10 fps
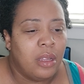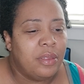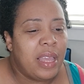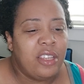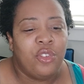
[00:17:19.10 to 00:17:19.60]

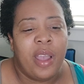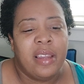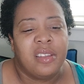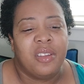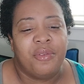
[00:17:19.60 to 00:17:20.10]
They trying
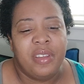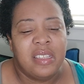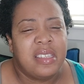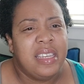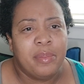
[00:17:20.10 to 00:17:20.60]
to
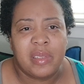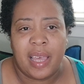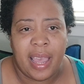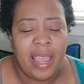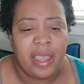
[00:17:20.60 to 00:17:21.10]
convince him to
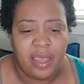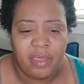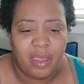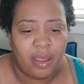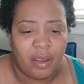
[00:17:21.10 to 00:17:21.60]
hang
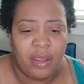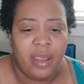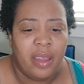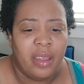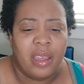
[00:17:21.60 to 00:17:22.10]
in there.
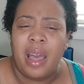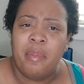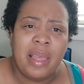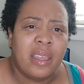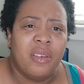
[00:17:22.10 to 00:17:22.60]

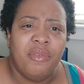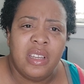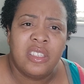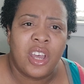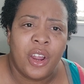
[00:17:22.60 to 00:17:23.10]
I'm like,
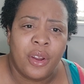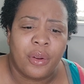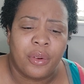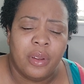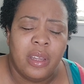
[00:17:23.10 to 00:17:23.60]
convince
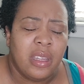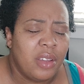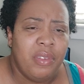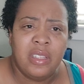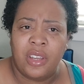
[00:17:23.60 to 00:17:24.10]
her.
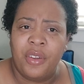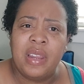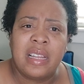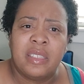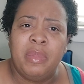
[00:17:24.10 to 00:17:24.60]
Convince her
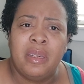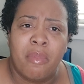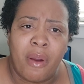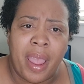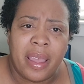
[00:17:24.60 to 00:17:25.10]
not to be the
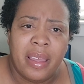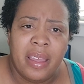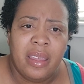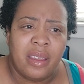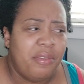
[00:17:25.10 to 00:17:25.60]
brat.
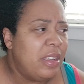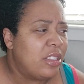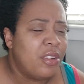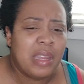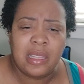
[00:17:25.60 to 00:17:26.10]
Convince
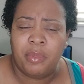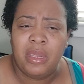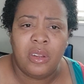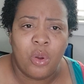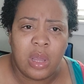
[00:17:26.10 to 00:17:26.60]
her not to be
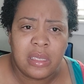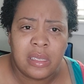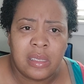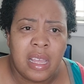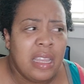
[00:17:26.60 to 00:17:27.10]
the
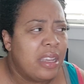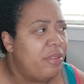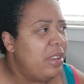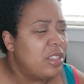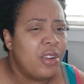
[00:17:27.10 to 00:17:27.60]
narcissist.
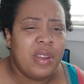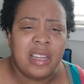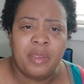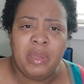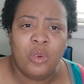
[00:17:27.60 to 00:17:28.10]
Convince her
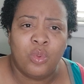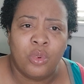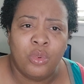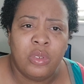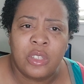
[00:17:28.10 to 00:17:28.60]
not to be the
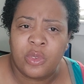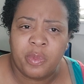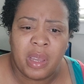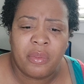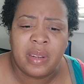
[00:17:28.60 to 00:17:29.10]
rude,
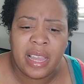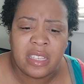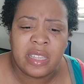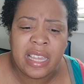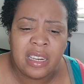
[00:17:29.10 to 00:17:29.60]
disrespectful
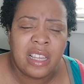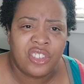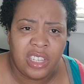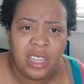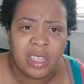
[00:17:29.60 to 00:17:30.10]
ass lady that
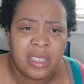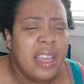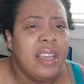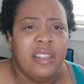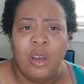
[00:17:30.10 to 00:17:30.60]
she is.
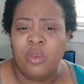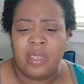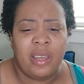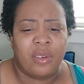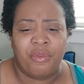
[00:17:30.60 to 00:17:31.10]
Don't
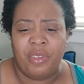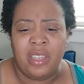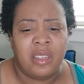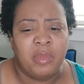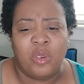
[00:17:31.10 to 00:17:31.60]
tell the
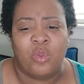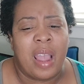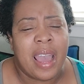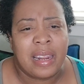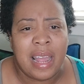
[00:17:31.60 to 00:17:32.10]
victim to
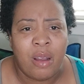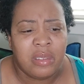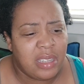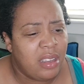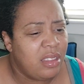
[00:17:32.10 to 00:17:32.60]
ride it
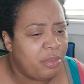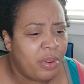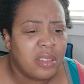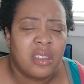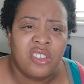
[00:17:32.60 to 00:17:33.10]
out. Tell the
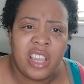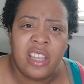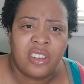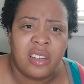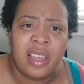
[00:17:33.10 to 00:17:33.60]
oppressor to
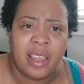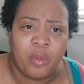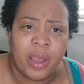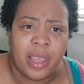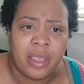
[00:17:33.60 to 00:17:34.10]
change her
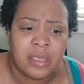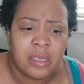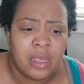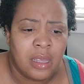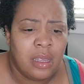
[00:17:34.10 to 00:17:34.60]
damn ways.